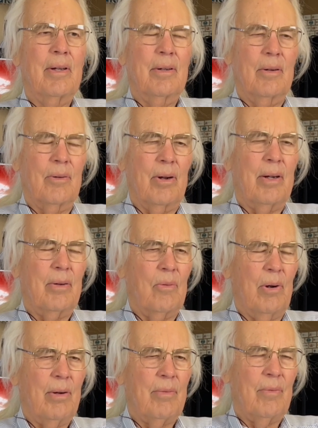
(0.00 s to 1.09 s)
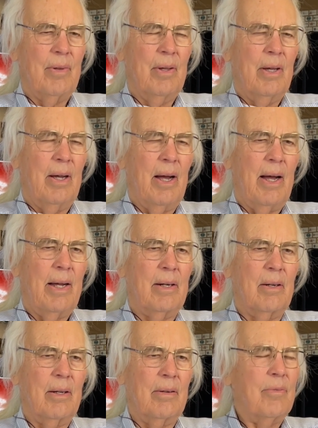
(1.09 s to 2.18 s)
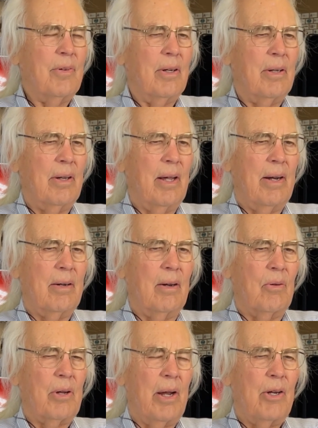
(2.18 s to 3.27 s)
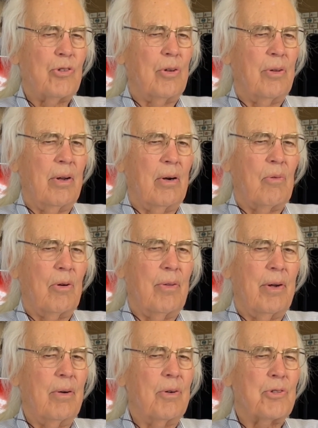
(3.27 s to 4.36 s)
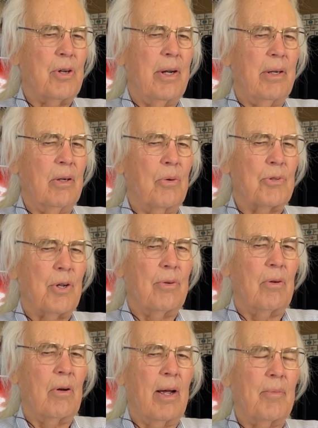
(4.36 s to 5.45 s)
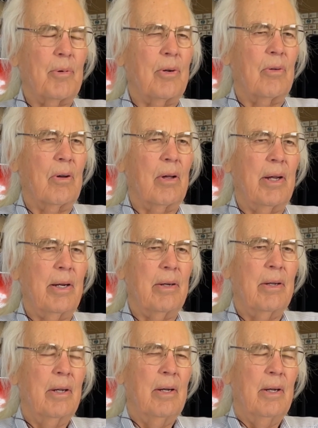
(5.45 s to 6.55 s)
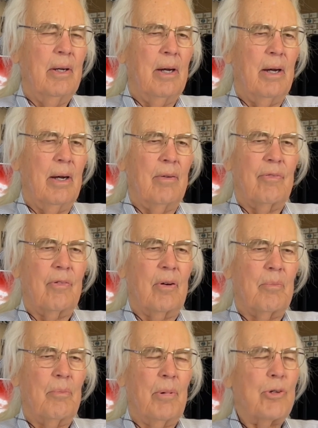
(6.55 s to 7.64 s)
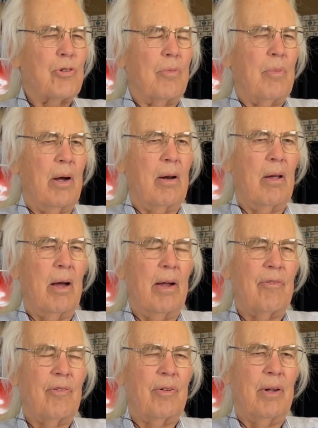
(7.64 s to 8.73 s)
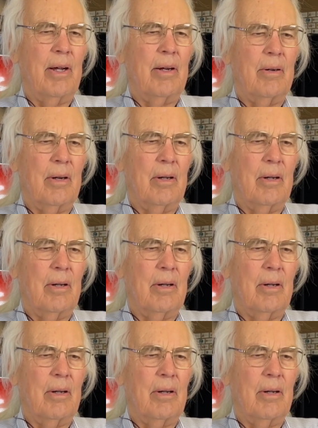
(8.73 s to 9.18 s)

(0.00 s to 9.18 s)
All right. Well, I had lived in that location there where the interstate goes under Limecone Lane for much of my life, and